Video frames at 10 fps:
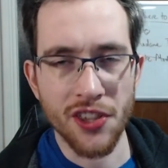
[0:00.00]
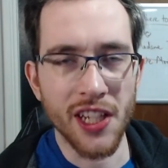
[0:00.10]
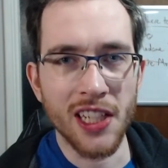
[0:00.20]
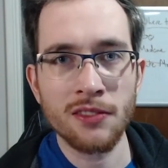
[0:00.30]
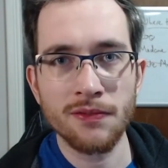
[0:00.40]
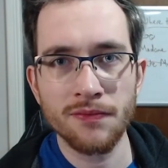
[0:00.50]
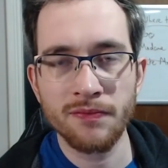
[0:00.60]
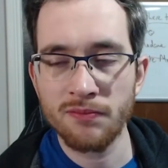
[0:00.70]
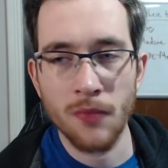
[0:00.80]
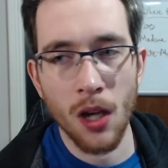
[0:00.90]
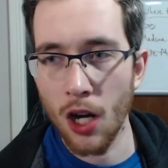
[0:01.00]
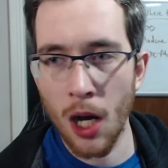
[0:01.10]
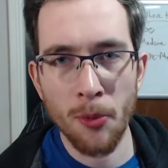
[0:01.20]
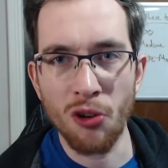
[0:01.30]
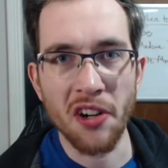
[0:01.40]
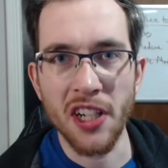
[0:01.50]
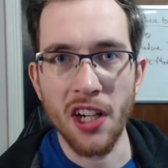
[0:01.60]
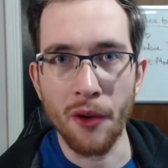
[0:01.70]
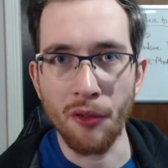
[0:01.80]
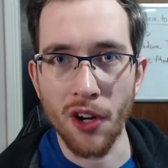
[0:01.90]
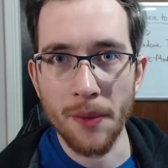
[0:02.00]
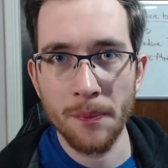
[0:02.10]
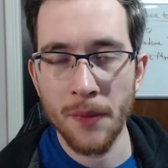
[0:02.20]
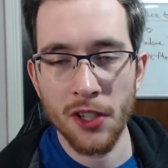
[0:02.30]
thing, I'm already over it.